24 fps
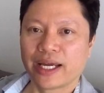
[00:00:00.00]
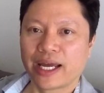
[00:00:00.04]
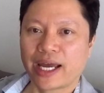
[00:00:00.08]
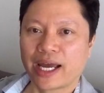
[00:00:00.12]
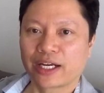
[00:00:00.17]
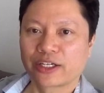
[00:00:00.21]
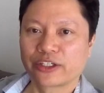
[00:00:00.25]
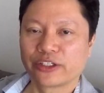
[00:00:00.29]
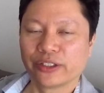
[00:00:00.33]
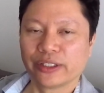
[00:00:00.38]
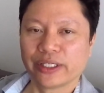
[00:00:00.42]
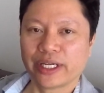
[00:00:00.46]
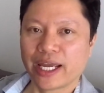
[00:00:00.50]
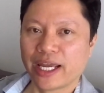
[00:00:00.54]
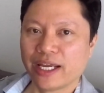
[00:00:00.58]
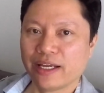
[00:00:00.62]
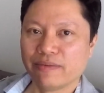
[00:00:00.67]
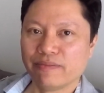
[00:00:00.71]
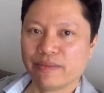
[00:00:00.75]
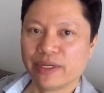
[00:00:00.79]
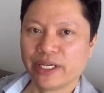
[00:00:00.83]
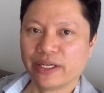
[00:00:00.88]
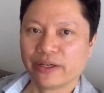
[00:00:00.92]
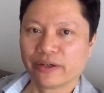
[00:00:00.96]
actually
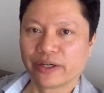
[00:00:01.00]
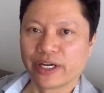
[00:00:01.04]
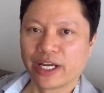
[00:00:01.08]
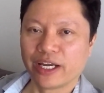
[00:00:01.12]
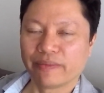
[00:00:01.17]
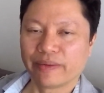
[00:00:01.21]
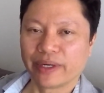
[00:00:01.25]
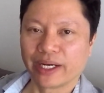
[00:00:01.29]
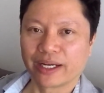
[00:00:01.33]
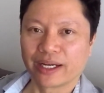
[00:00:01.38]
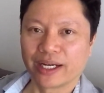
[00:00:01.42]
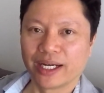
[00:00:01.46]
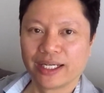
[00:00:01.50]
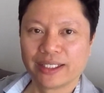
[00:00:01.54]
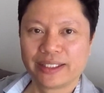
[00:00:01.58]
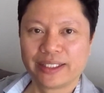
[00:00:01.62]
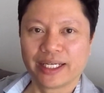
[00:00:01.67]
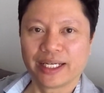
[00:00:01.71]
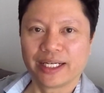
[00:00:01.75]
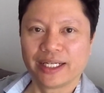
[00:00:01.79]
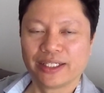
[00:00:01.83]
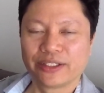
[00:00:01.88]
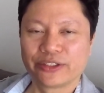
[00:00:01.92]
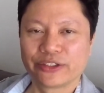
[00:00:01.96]
hate me or hate my
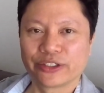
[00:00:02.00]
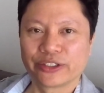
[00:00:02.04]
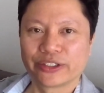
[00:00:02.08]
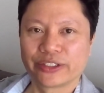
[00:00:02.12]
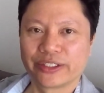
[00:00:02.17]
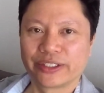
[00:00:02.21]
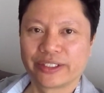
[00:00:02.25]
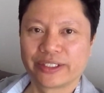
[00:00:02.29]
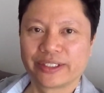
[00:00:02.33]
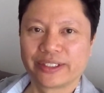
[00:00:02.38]
content. It's just